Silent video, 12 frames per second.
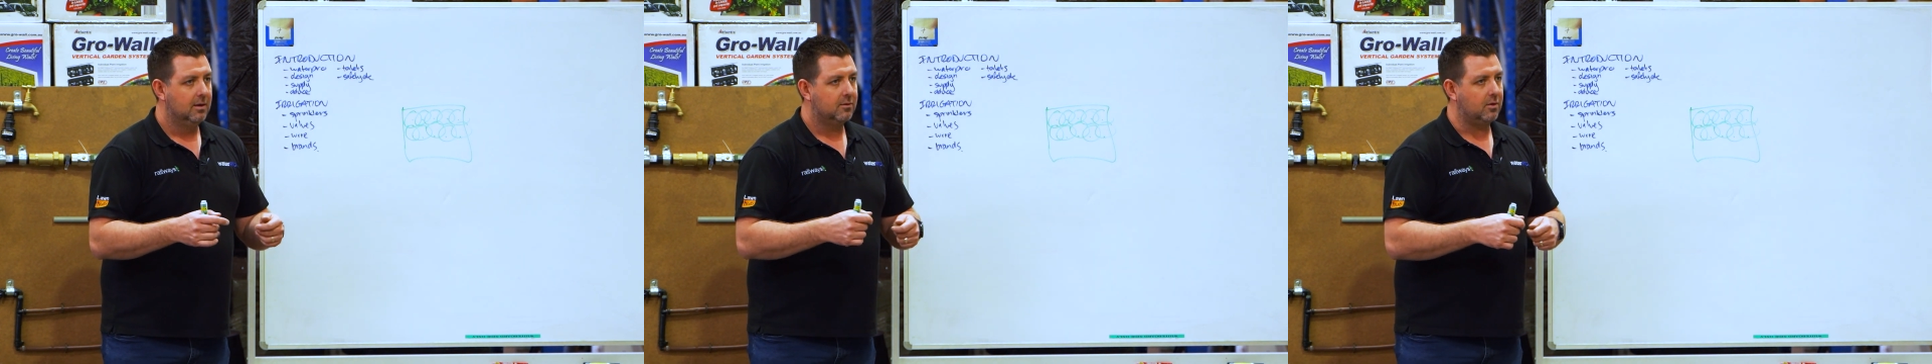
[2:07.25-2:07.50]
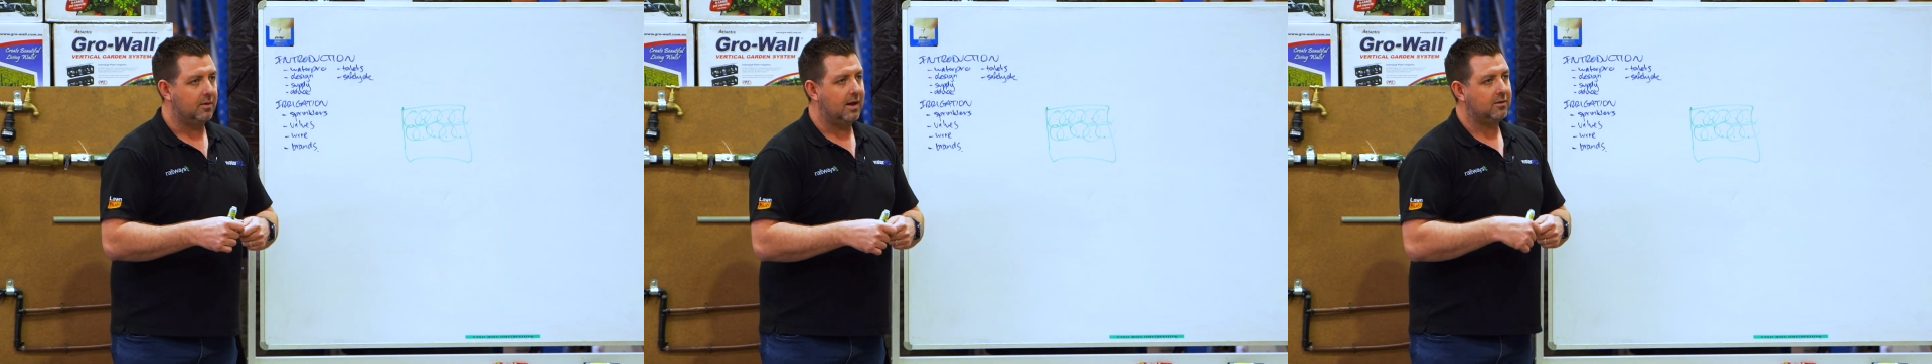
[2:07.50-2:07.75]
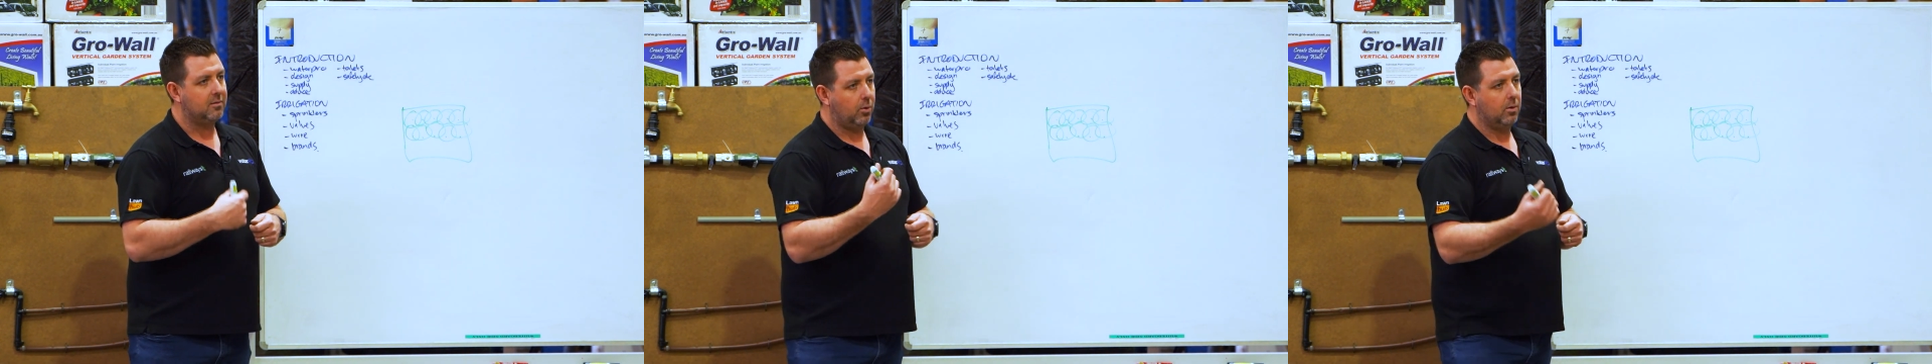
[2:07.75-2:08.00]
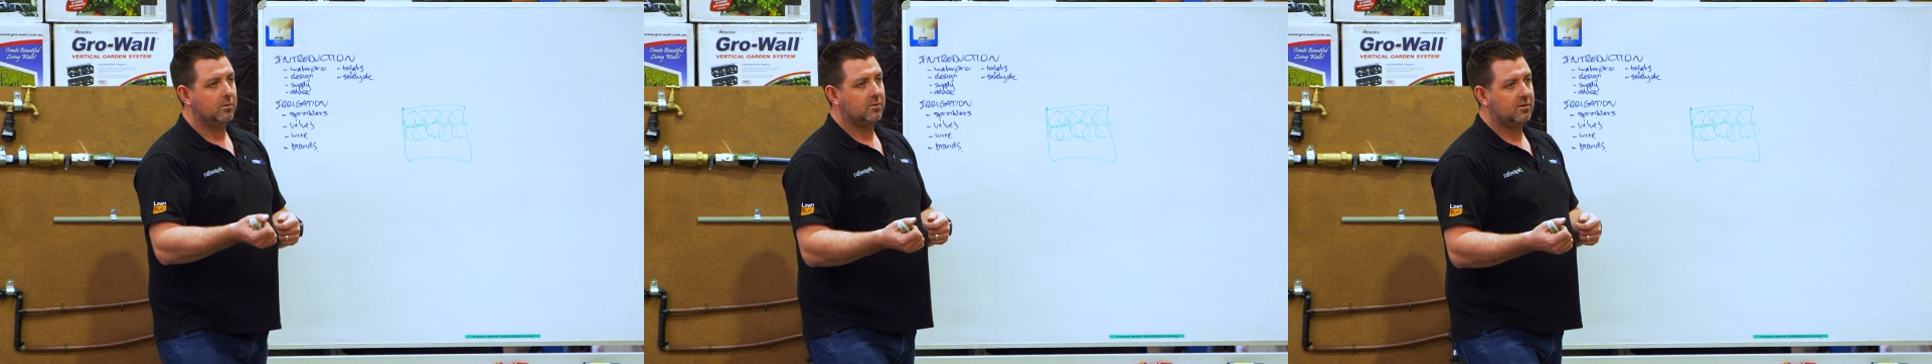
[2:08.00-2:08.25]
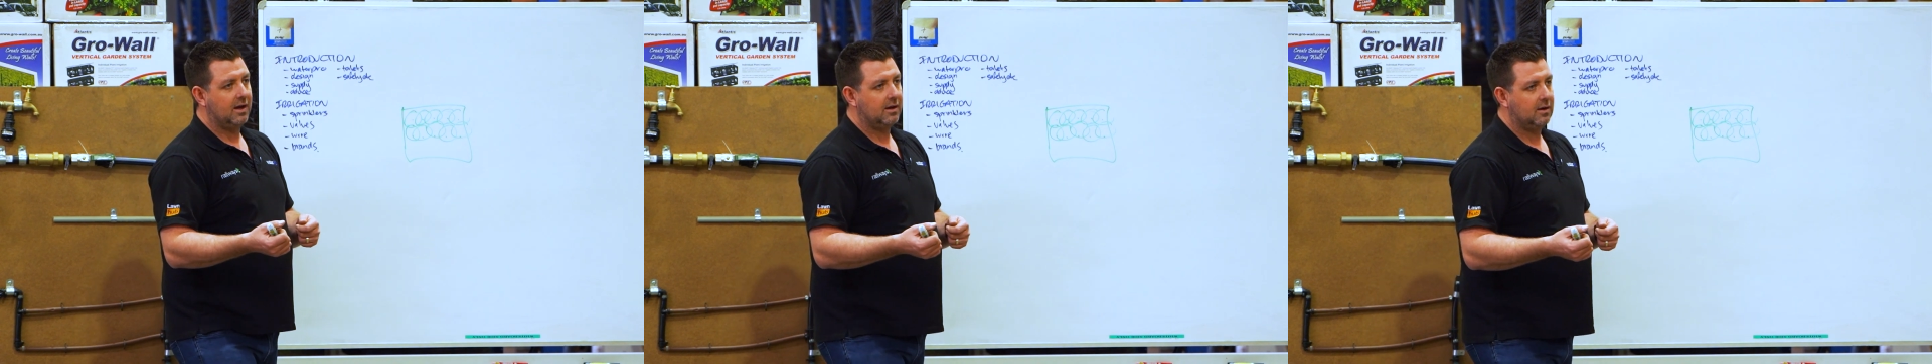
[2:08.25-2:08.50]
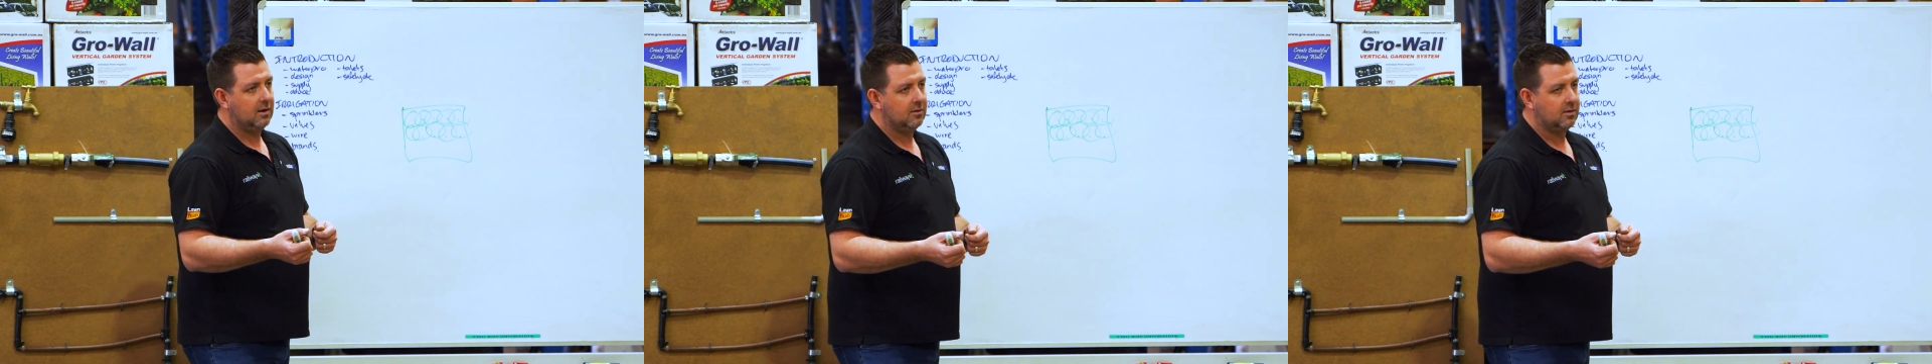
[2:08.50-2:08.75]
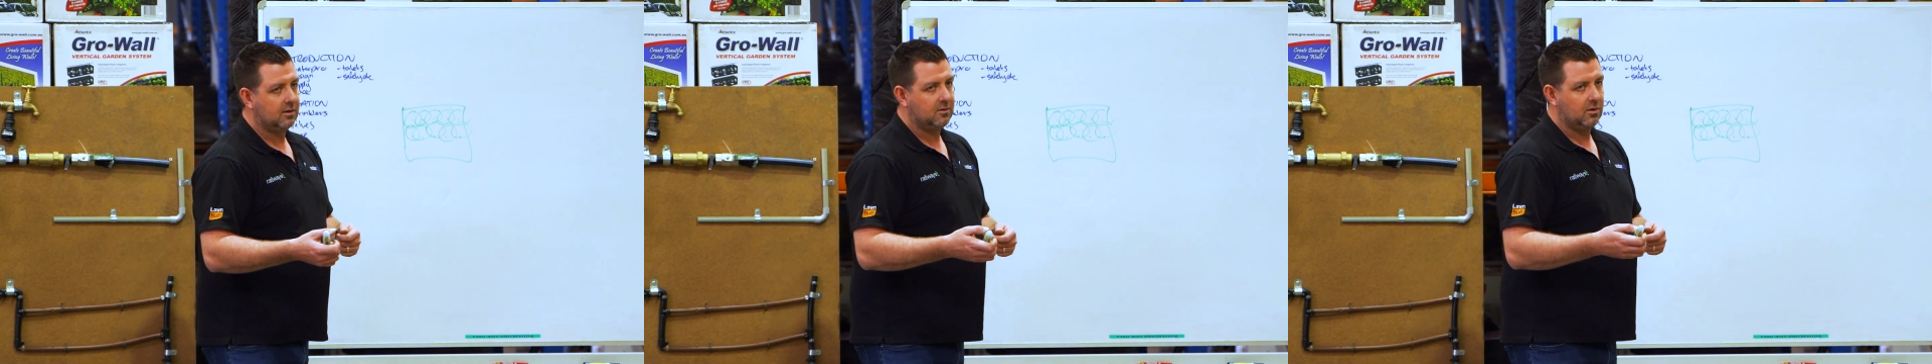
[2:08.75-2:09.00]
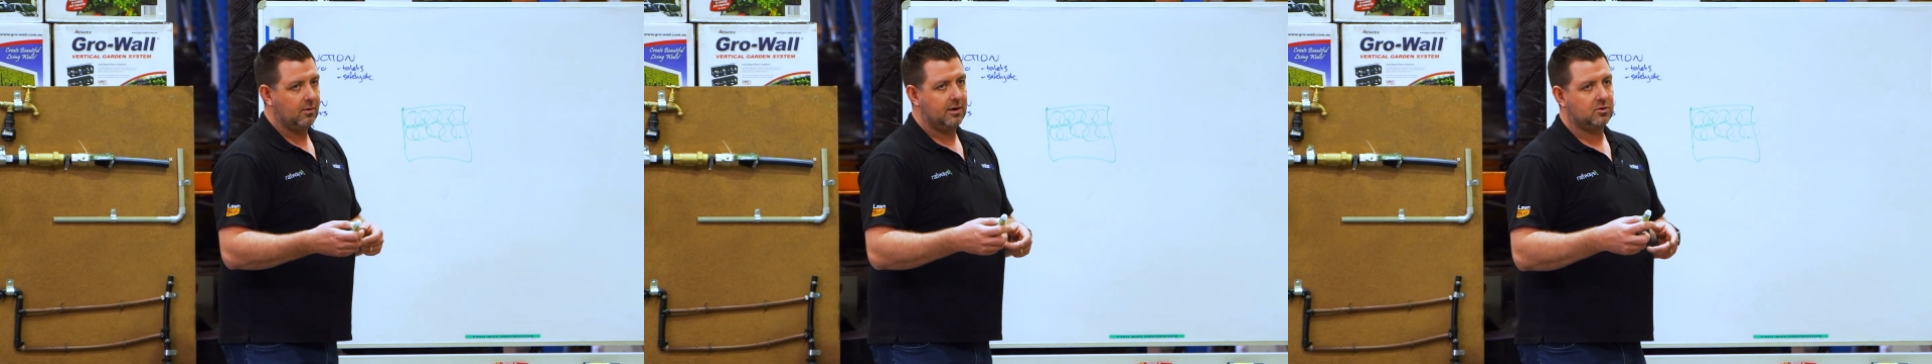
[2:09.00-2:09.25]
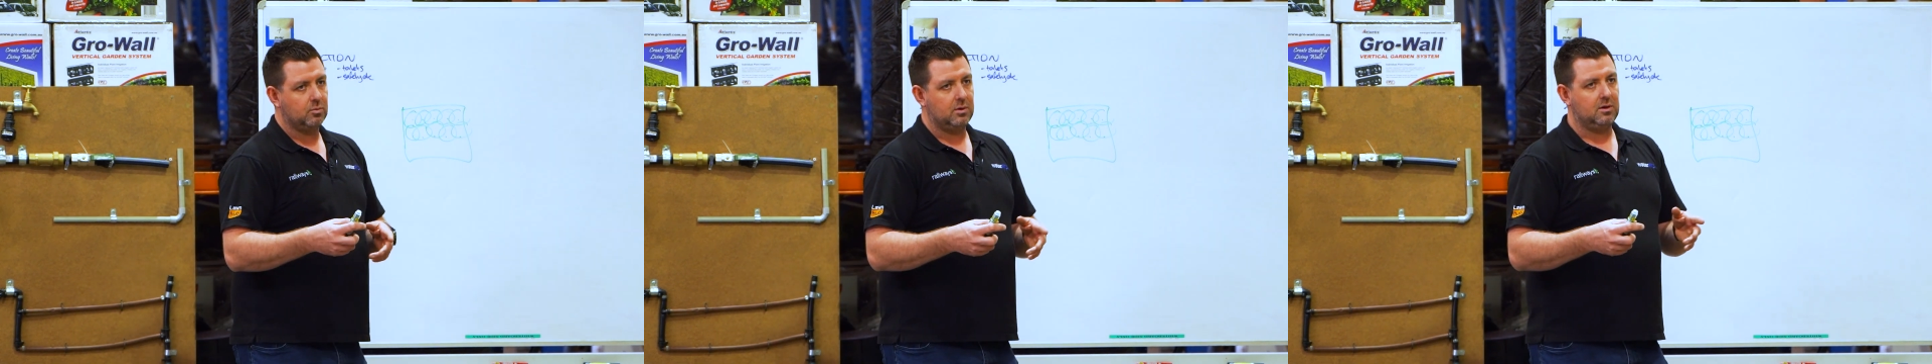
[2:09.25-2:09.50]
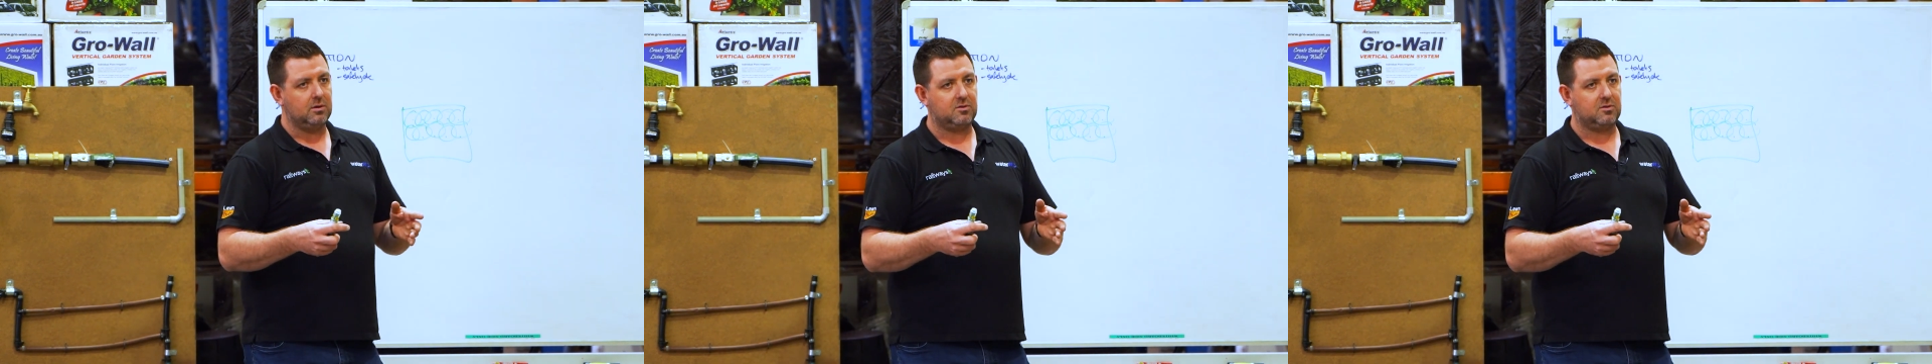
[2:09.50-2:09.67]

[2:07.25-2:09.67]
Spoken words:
So that's important to take into consideration when you're